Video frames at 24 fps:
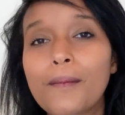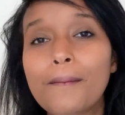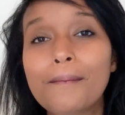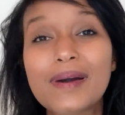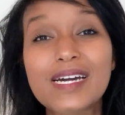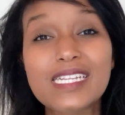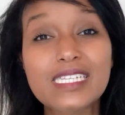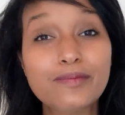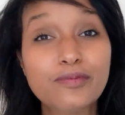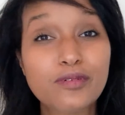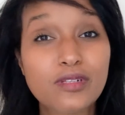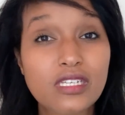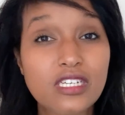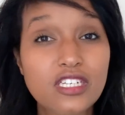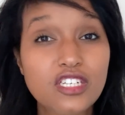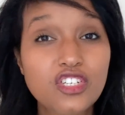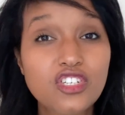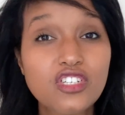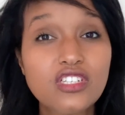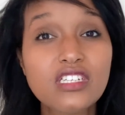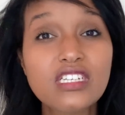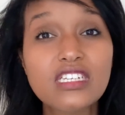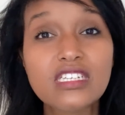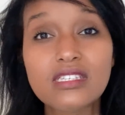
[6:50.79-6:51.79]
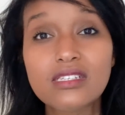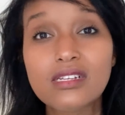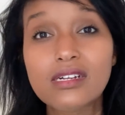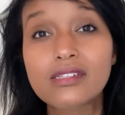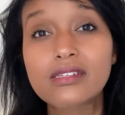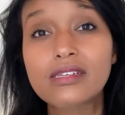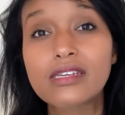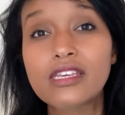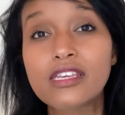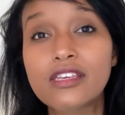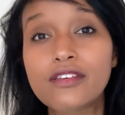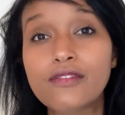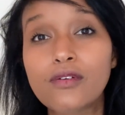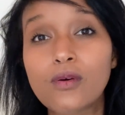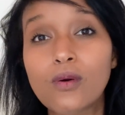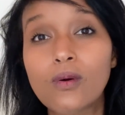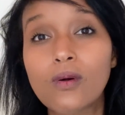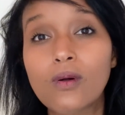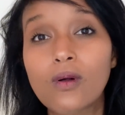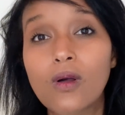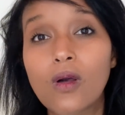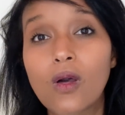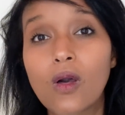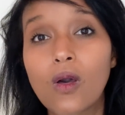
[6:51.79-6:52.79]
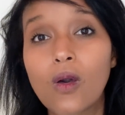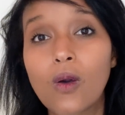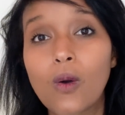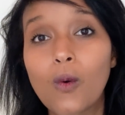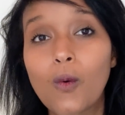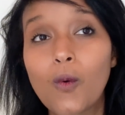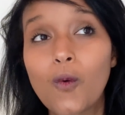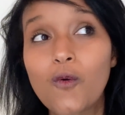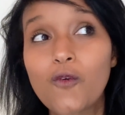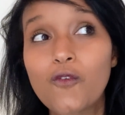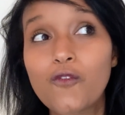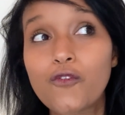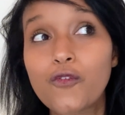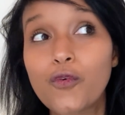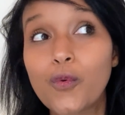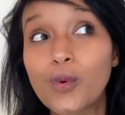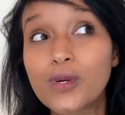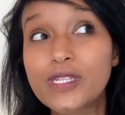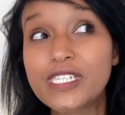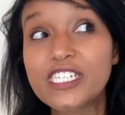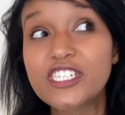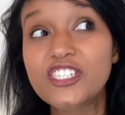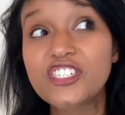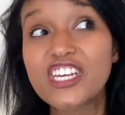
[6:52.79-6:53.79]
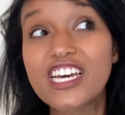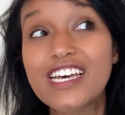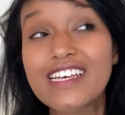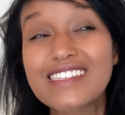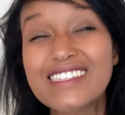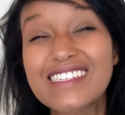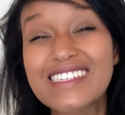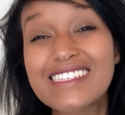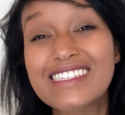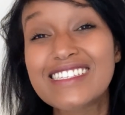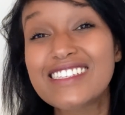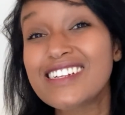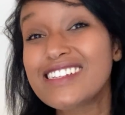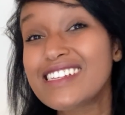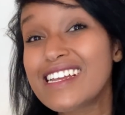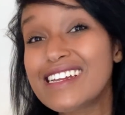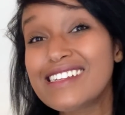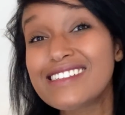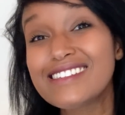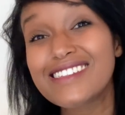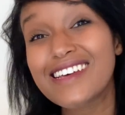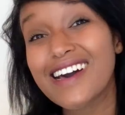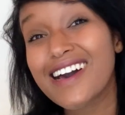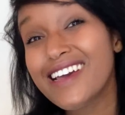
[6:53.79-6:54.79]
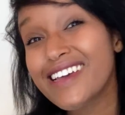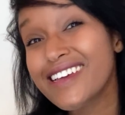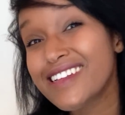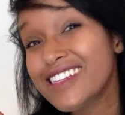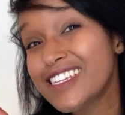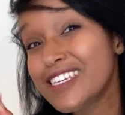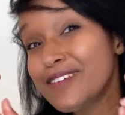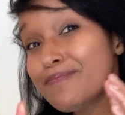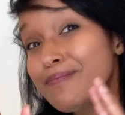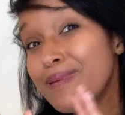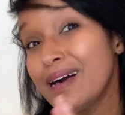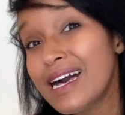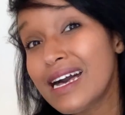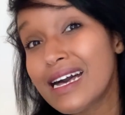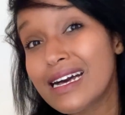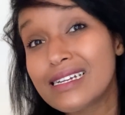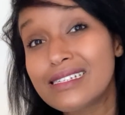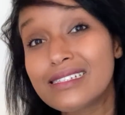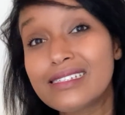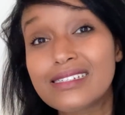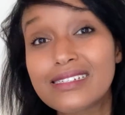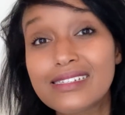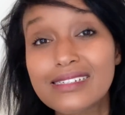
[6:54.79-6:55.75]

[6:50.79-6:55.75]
Manipulation is not evil. 4D chess is not entirely bad.